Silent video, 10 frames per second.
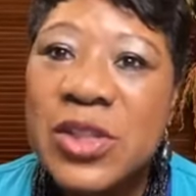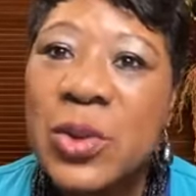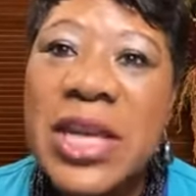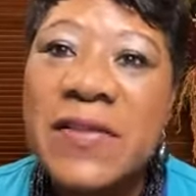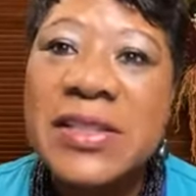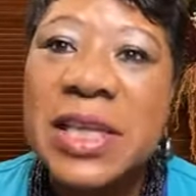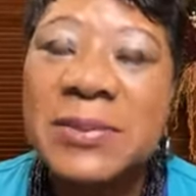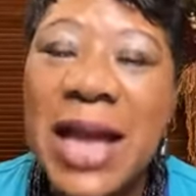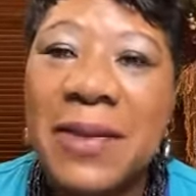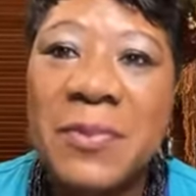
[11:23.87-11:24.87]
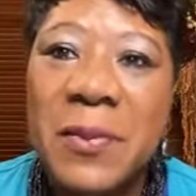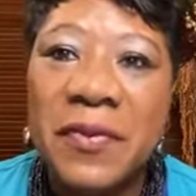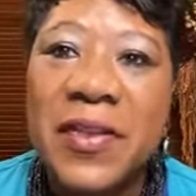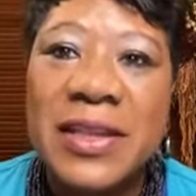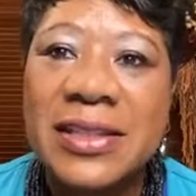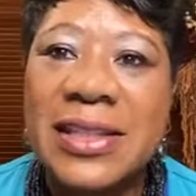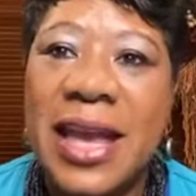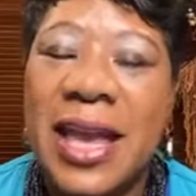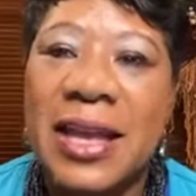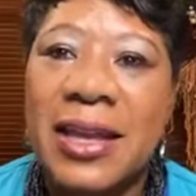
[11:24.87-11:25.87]
And so even sometimes people think
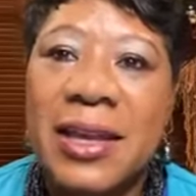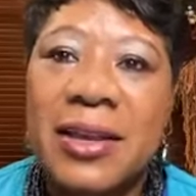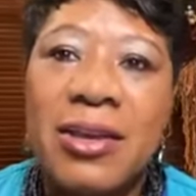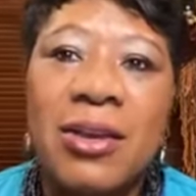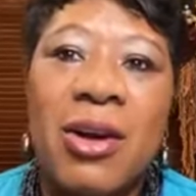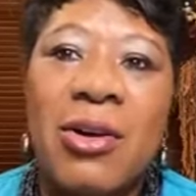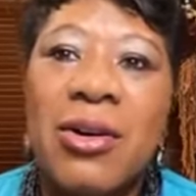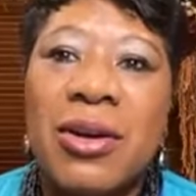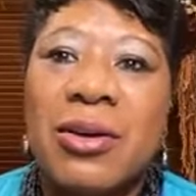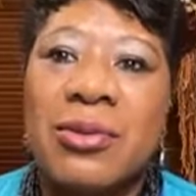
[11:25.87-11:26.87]
today, you know,